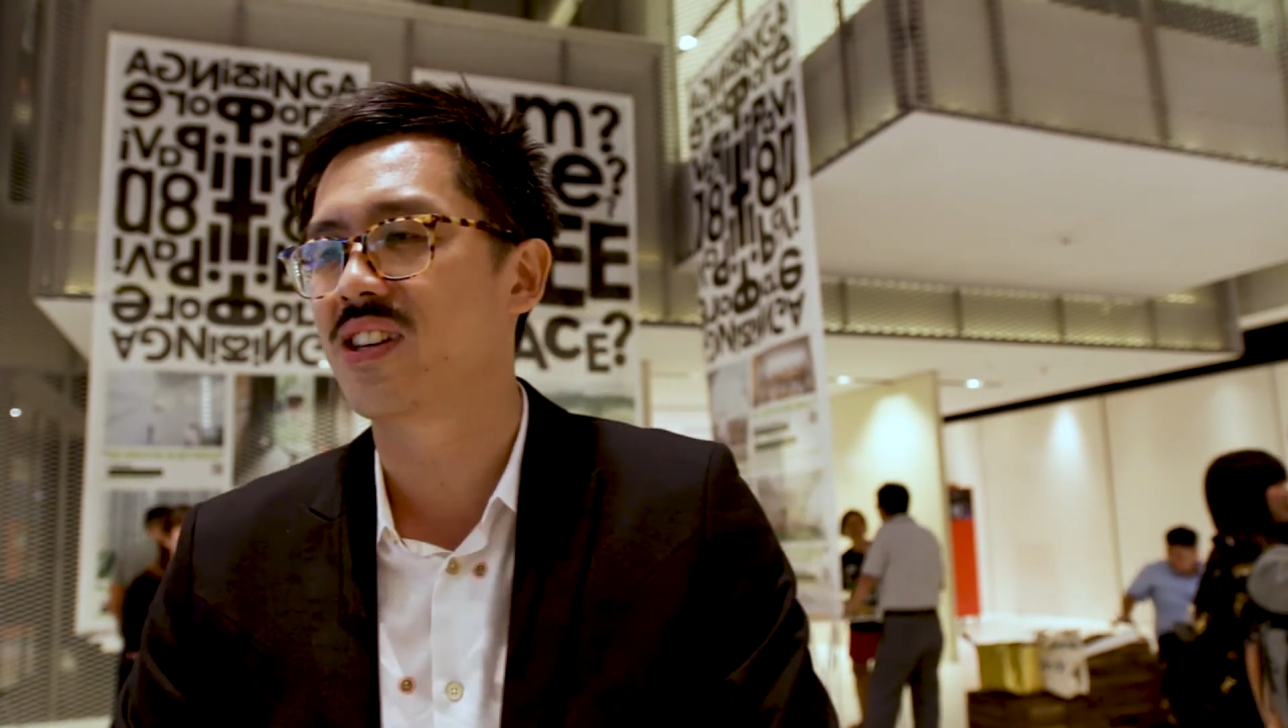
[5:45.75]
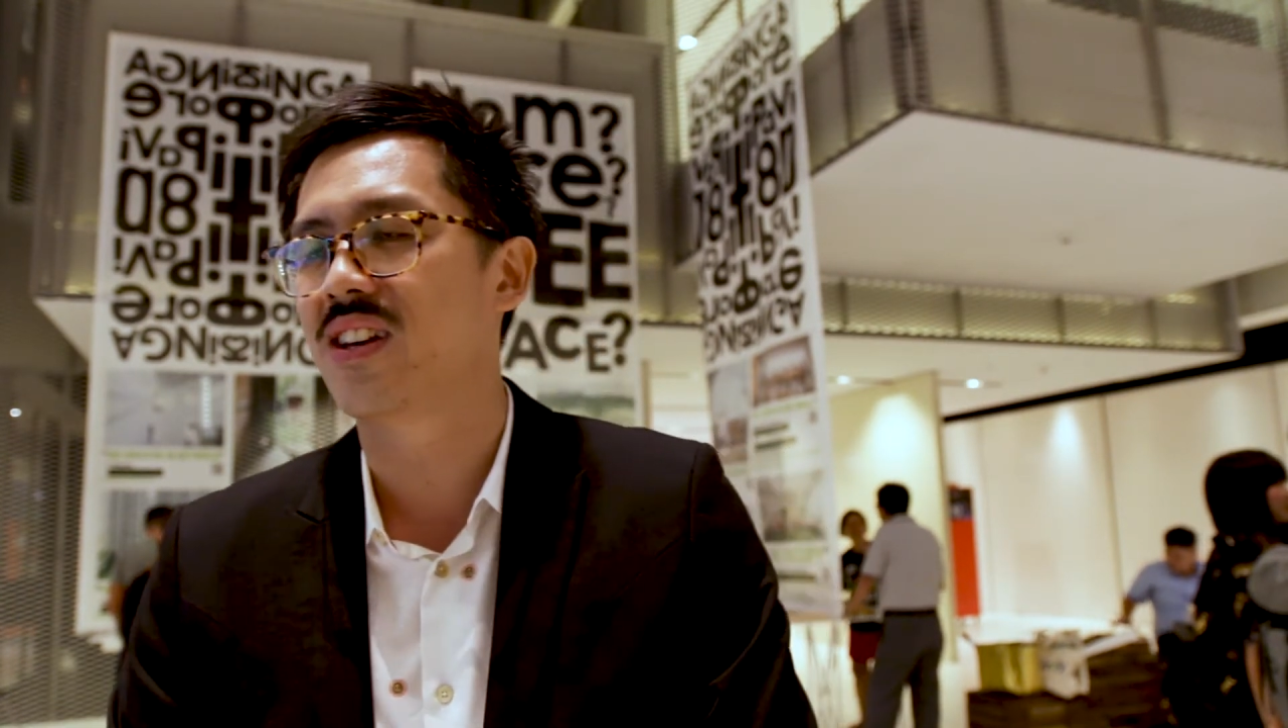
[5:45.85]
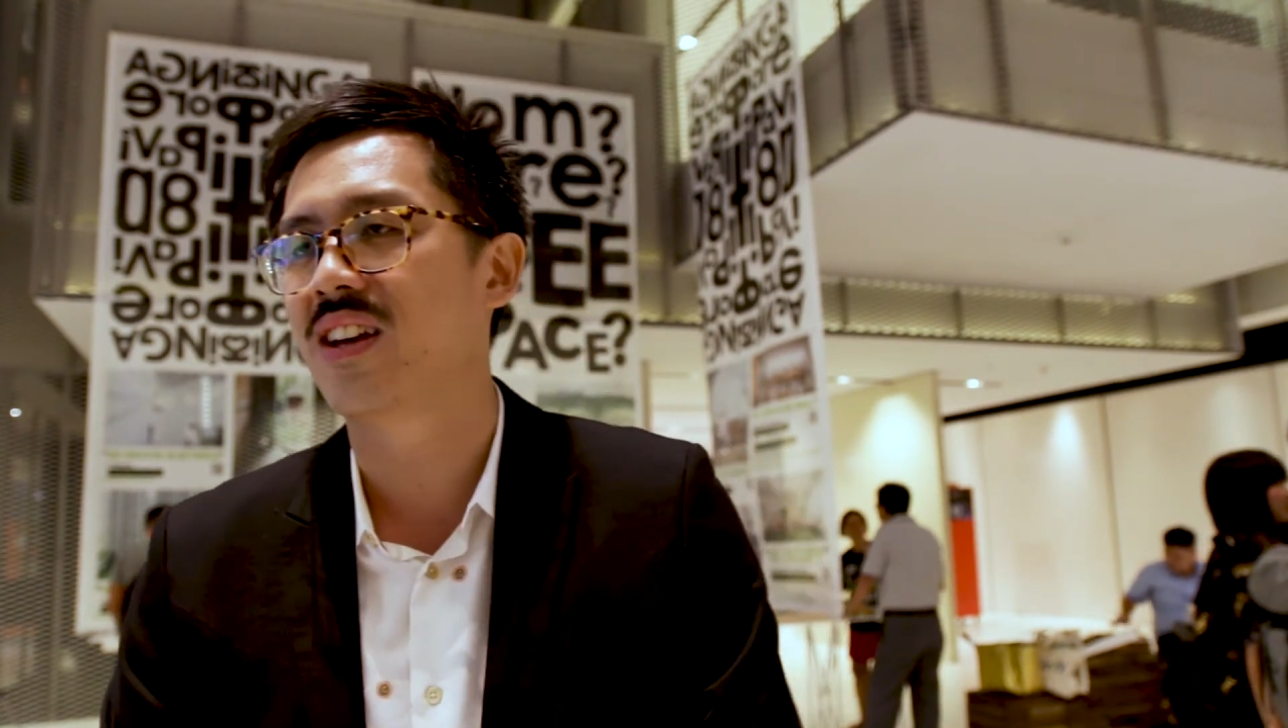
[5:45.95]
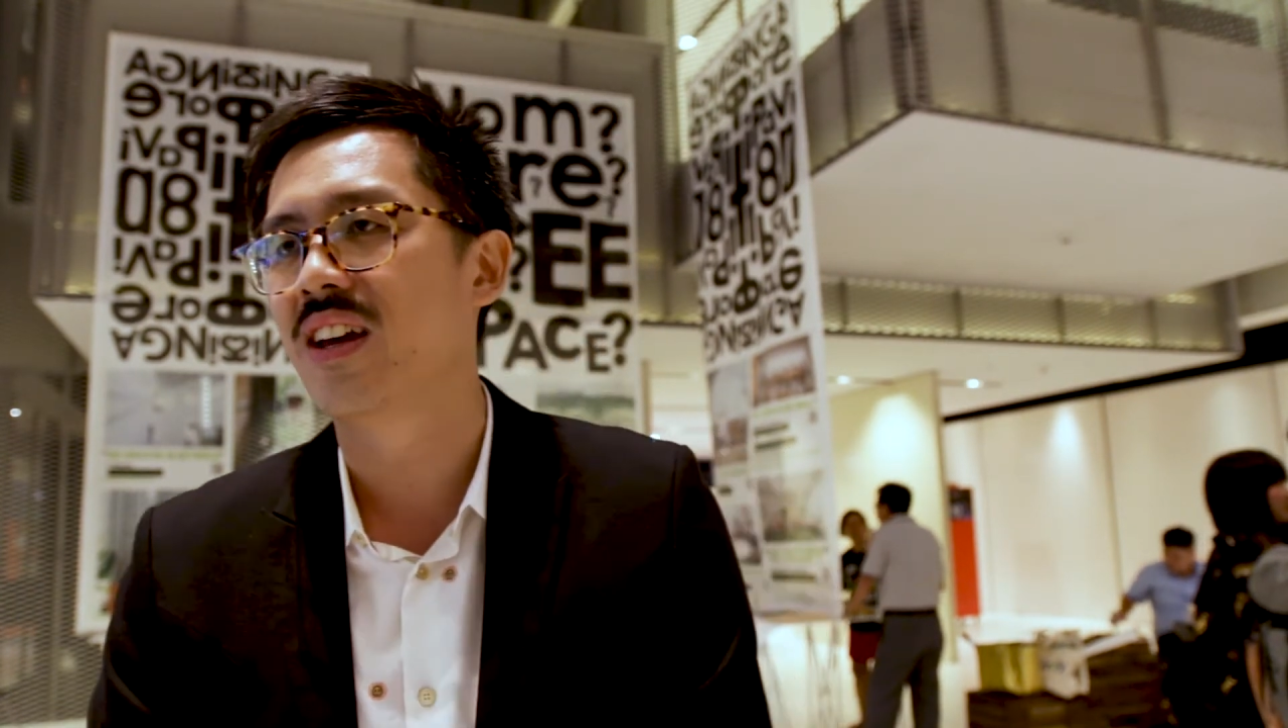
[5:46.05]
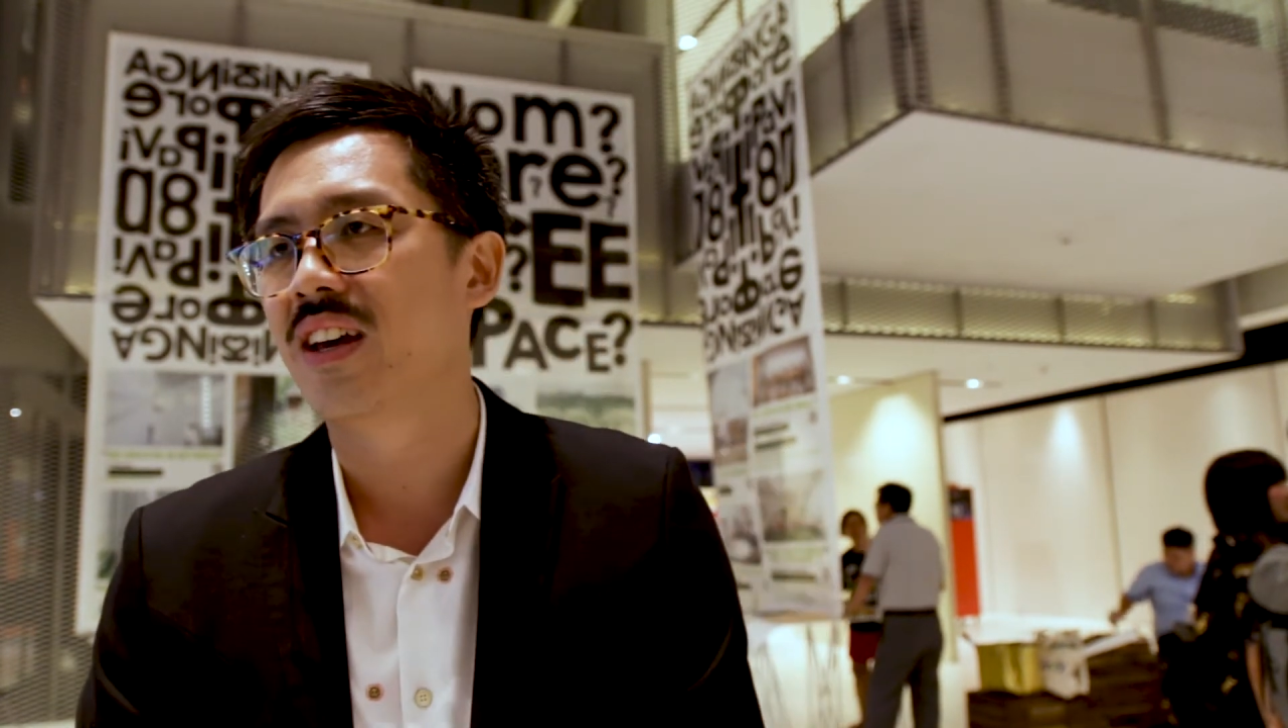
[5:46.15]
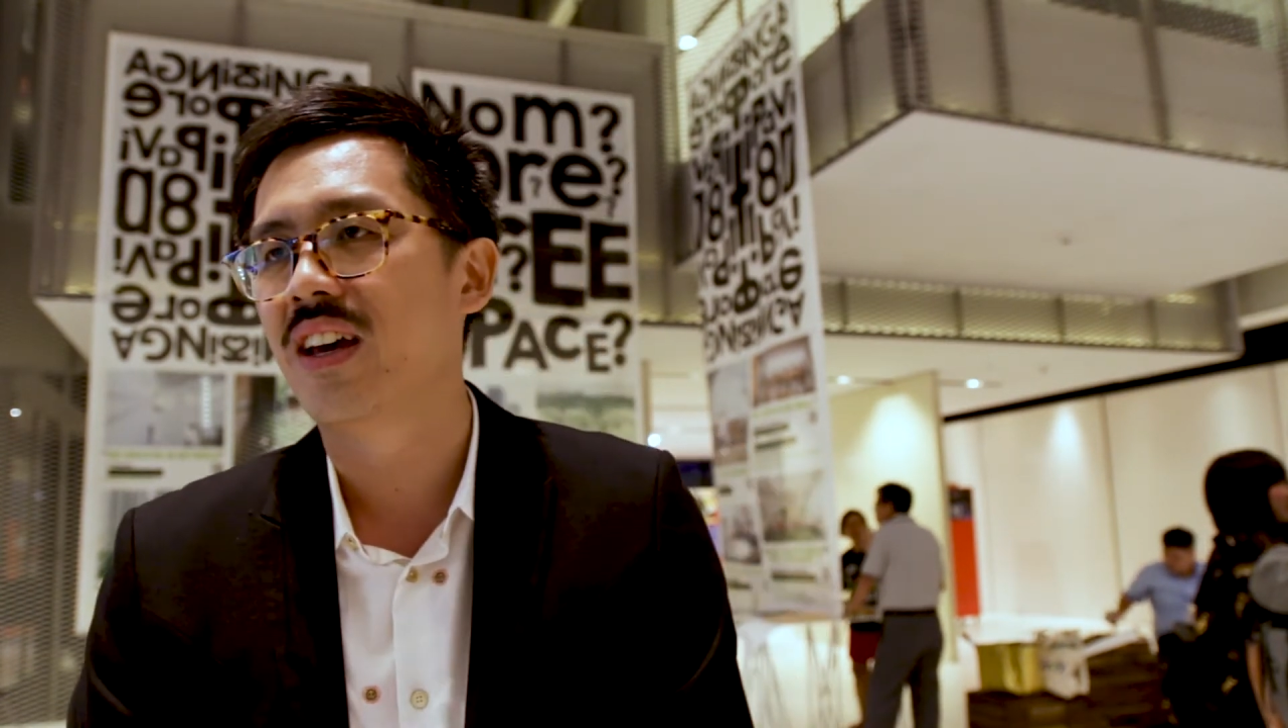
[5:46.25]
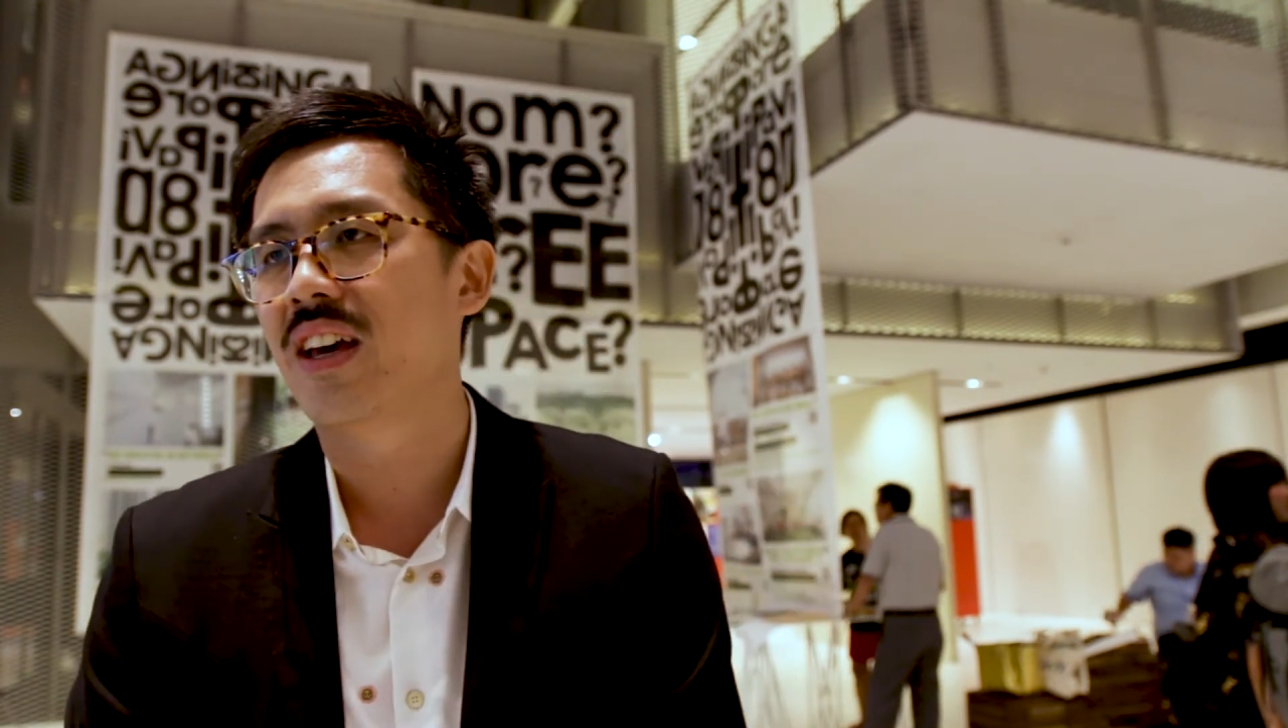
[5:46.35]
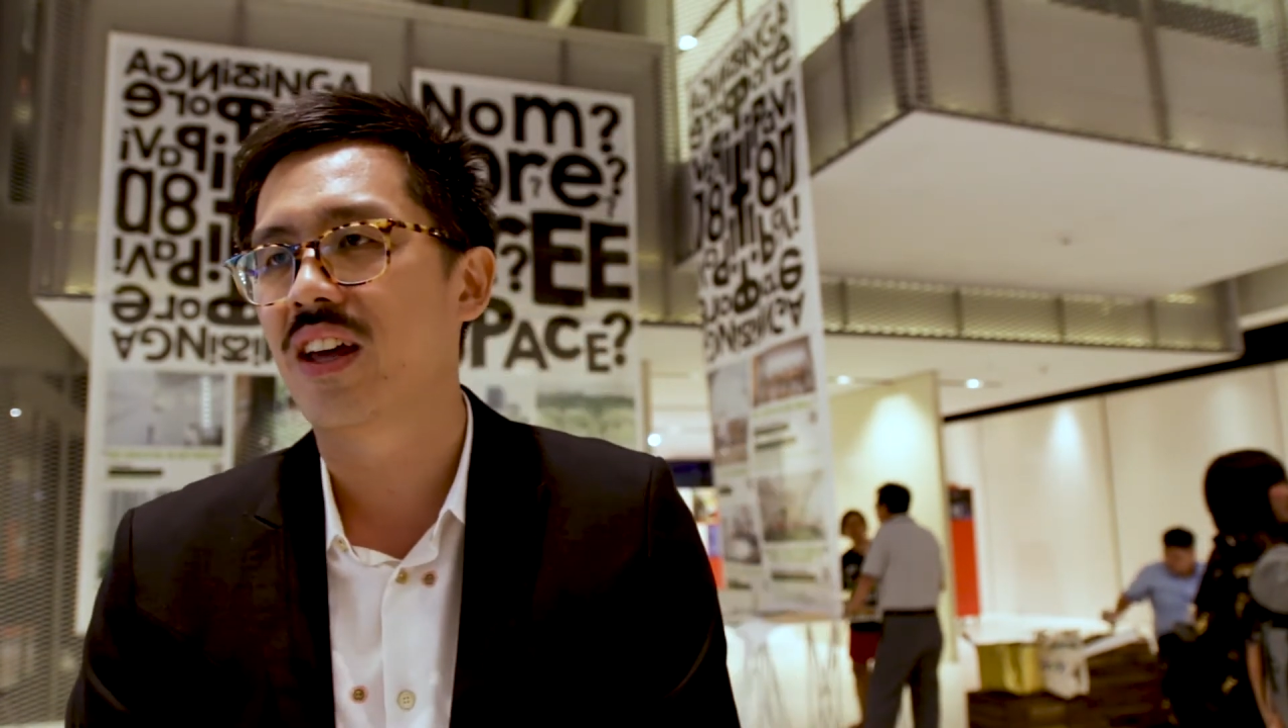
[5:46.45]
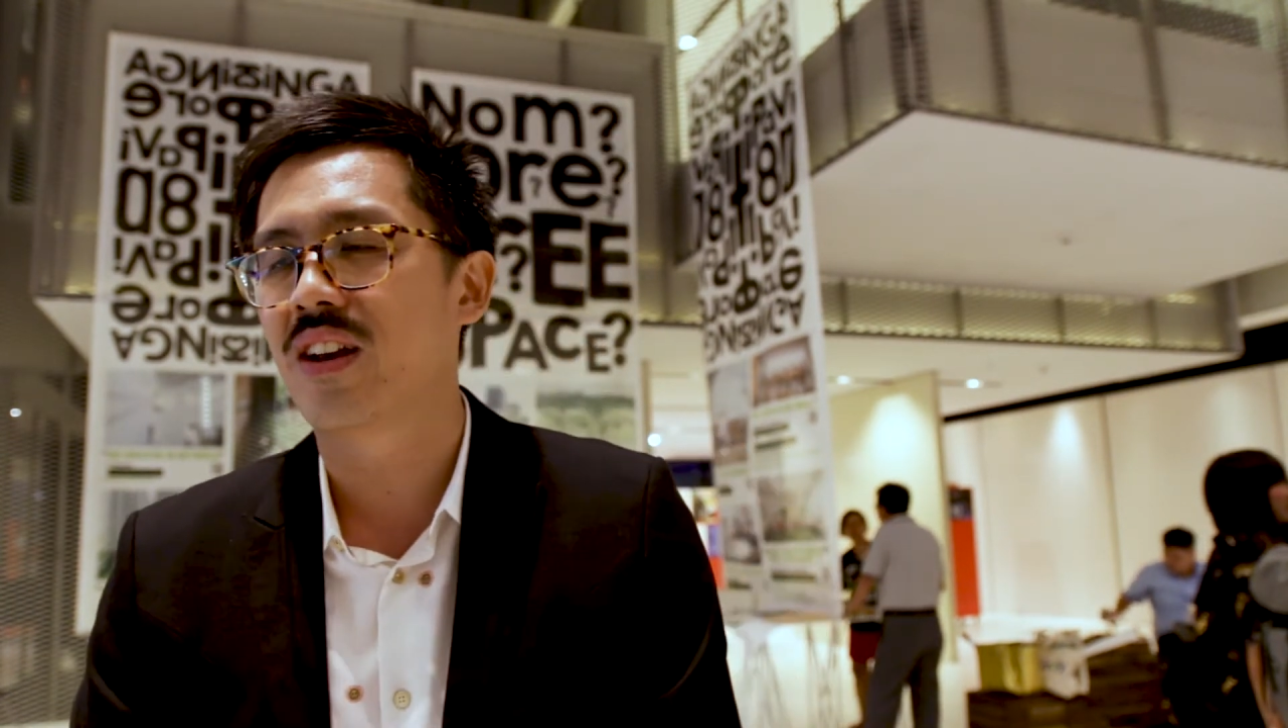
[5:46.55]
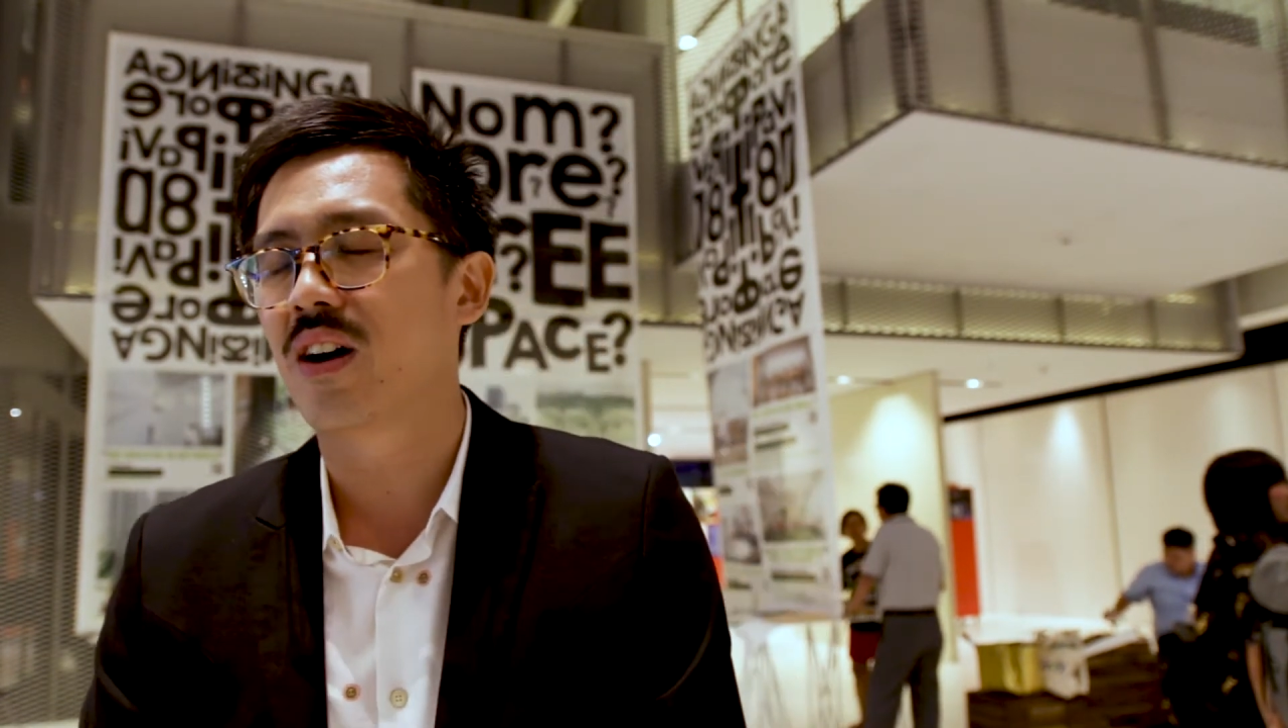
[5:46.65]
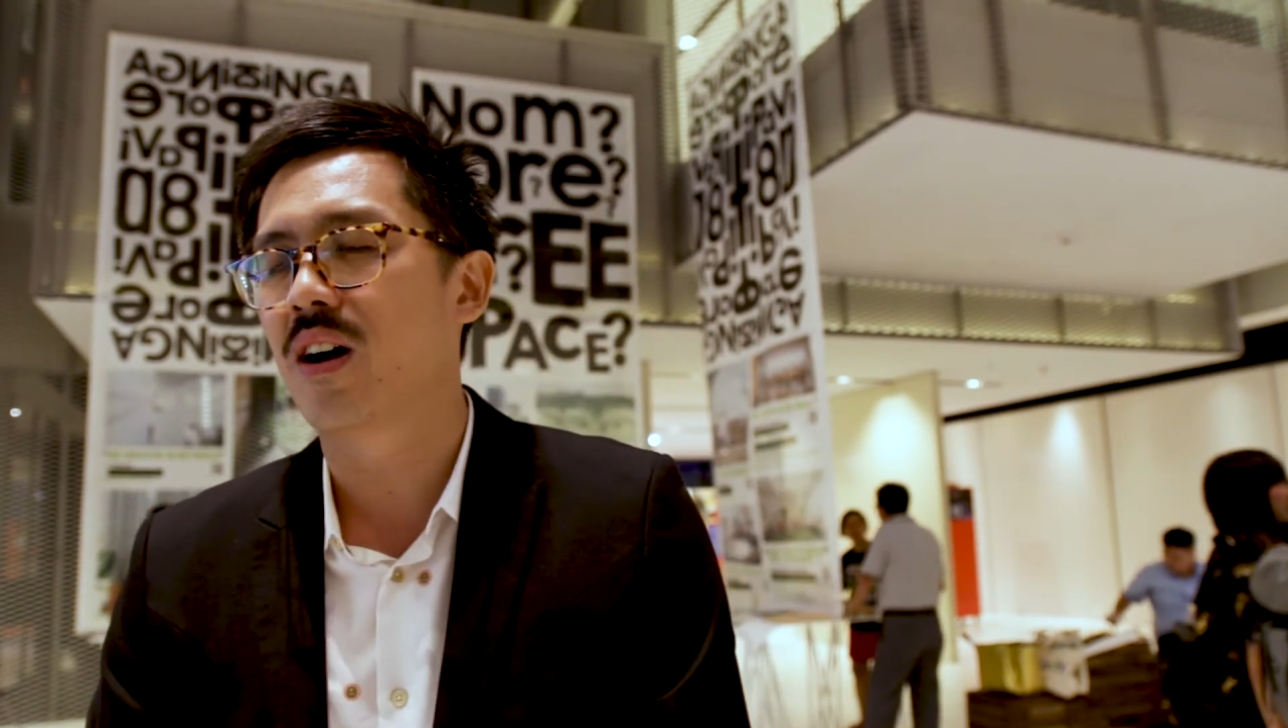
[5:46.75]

in